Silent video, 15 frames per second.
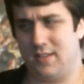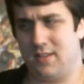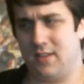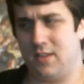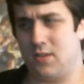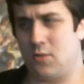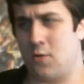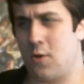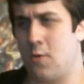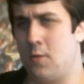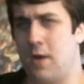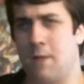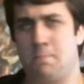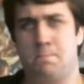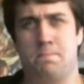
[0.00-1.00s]
grow
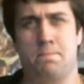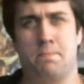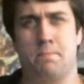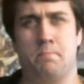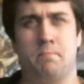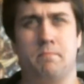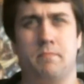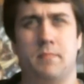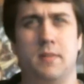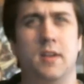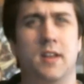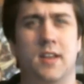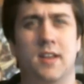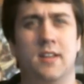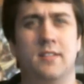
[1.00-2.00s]
up in
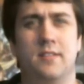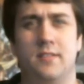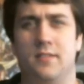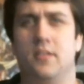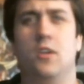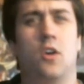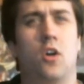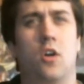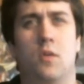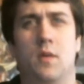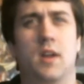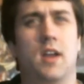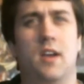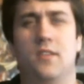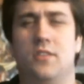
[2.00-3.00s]
it, or
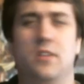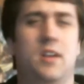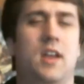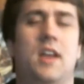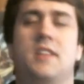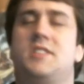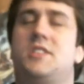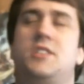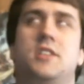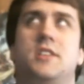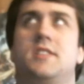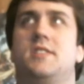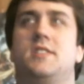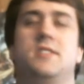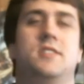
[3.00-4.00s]
whatever. It's
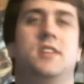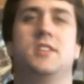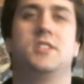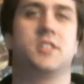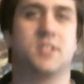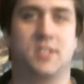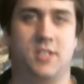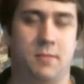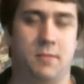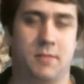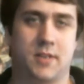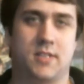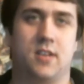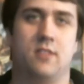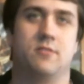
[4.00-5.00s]
just a cheap
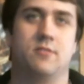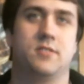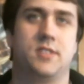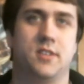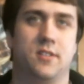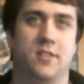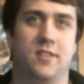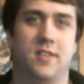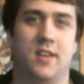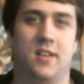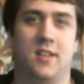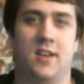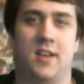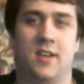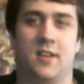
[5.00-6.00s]
excuse so that they,
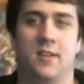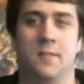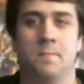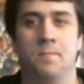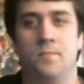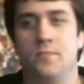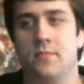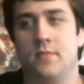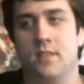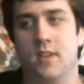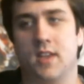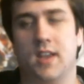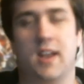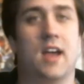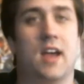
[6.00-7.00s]
like,
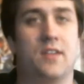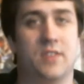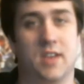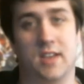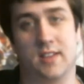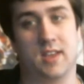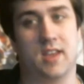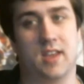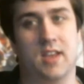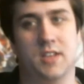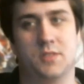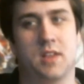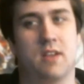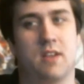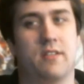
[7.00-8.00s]
can have you get the kids
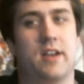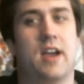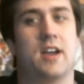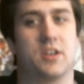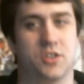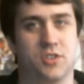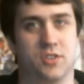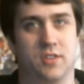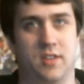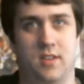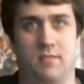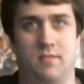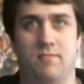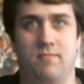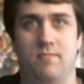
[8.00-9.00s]
without
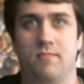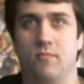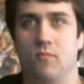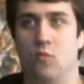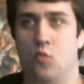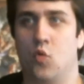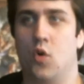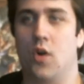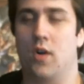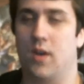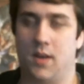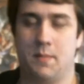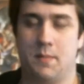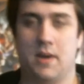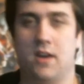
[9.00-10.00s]
actually
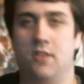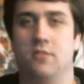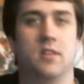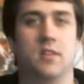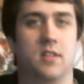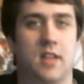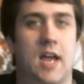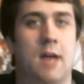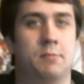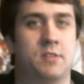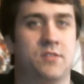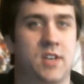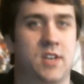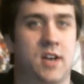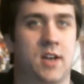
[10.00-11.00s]
worrying about a lapse of
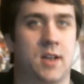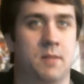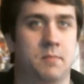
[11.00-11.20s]
time.